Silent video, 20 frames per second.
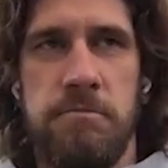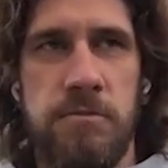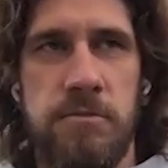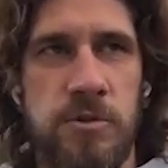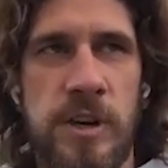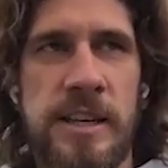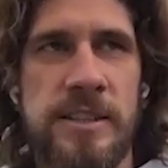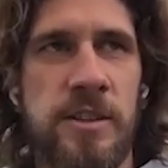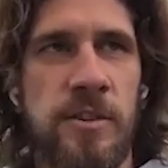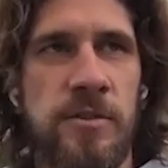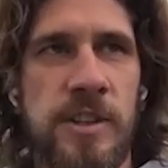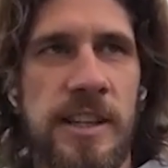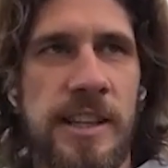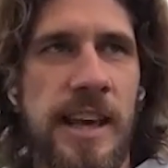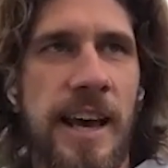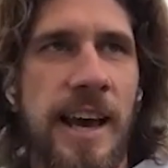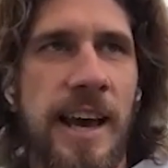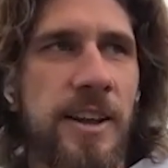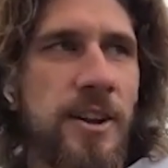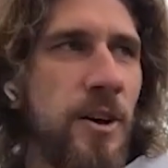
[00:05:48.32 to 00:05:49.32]
rest of the
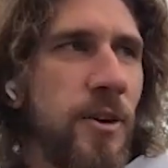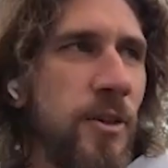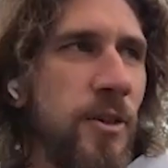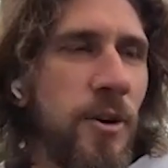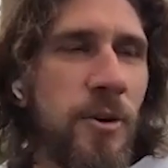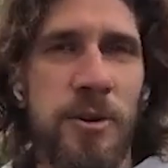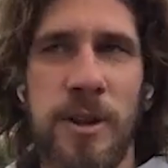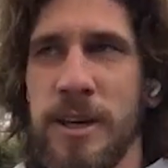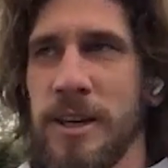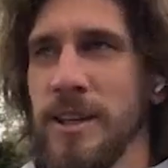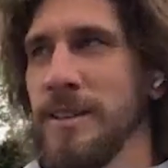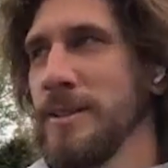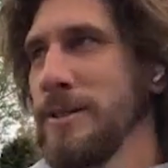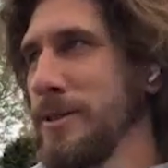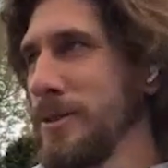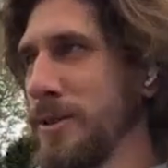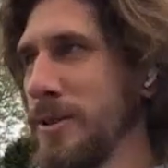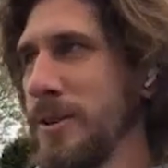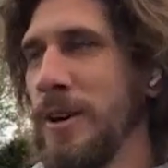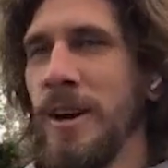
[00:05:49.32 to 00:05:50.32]
day, I don't know, like
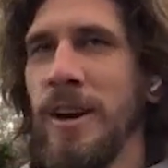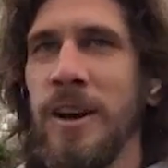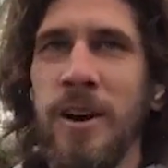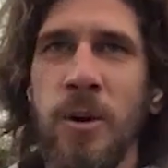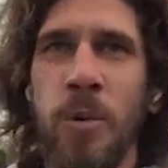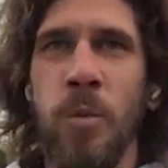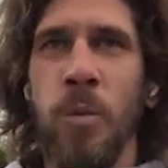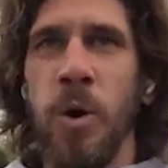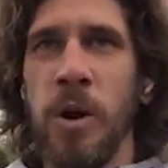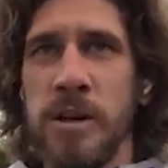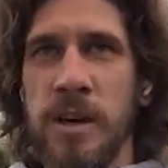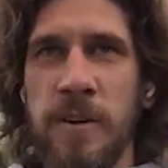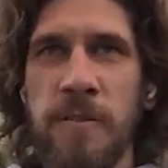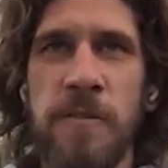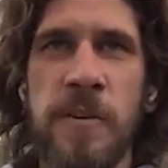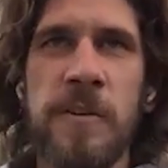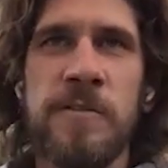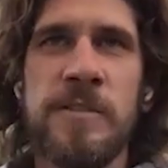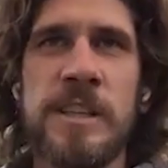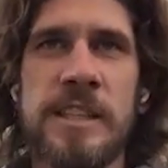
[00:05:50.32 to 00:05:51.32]
walking
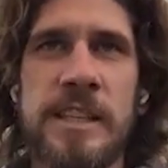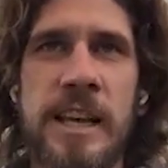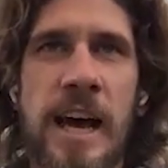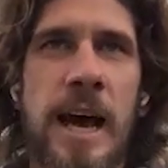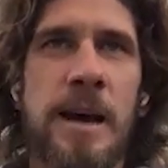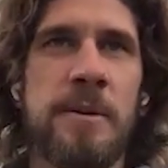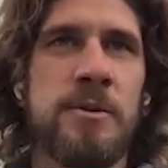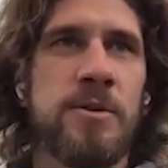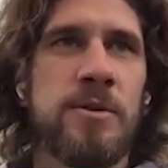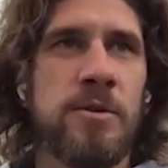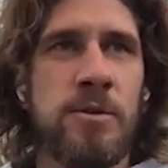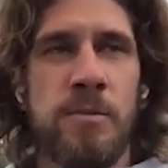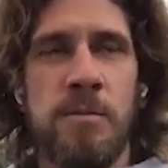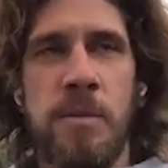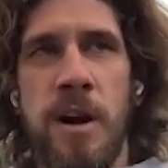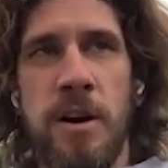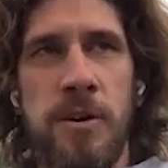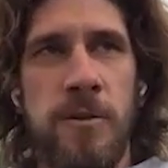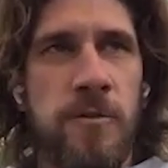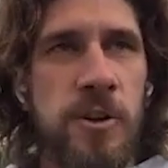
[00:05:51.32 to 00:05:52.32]
50 times to
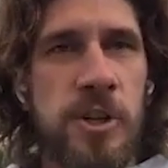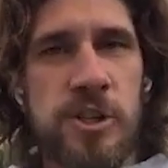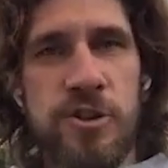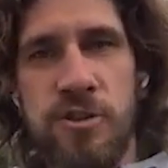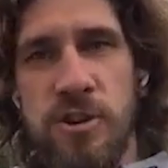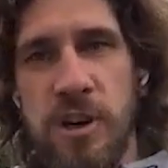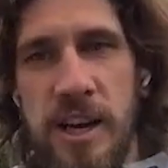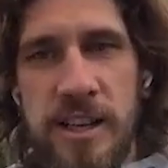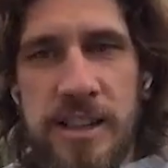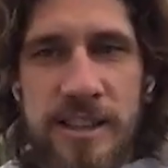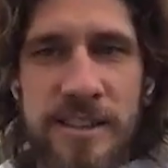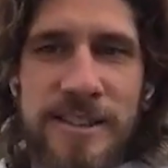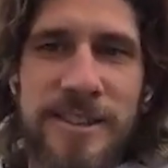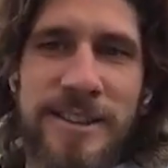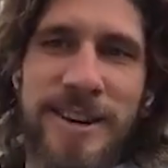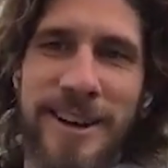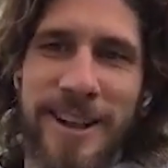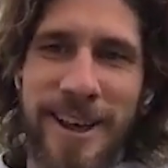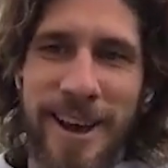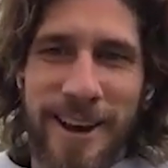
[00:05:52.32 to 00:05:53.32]
my
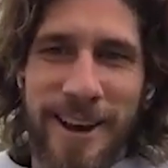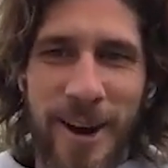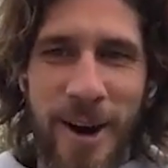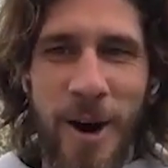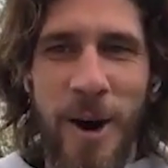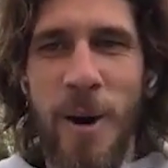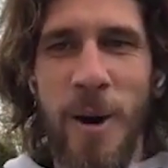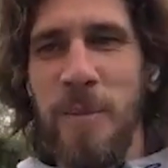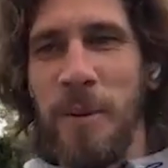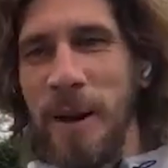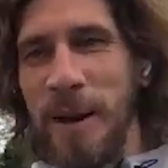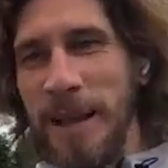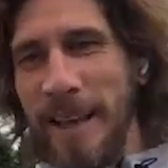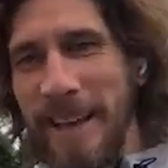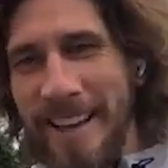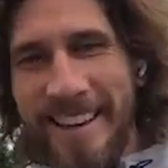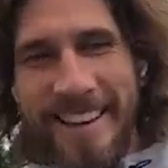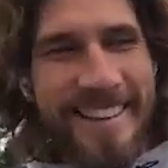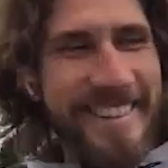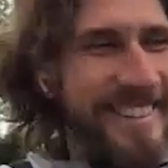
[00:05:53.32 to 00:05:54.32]
refrigerator, opening
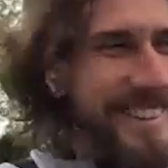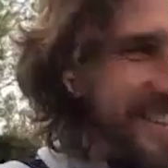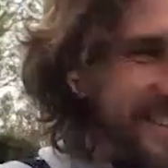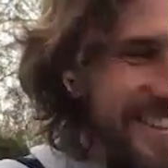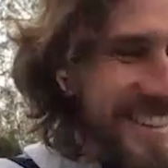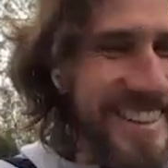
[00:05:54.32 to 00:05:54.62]
it.